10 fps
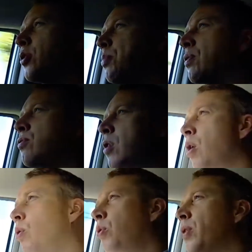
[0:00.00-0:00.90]
been
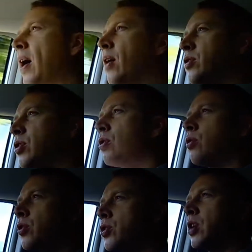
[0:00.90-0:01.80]
rolled out
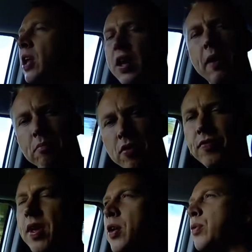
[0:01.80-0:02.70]
across a number of
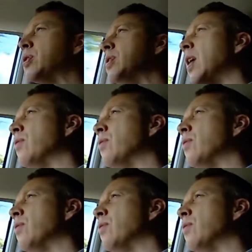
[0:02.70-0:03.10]
vehicles in their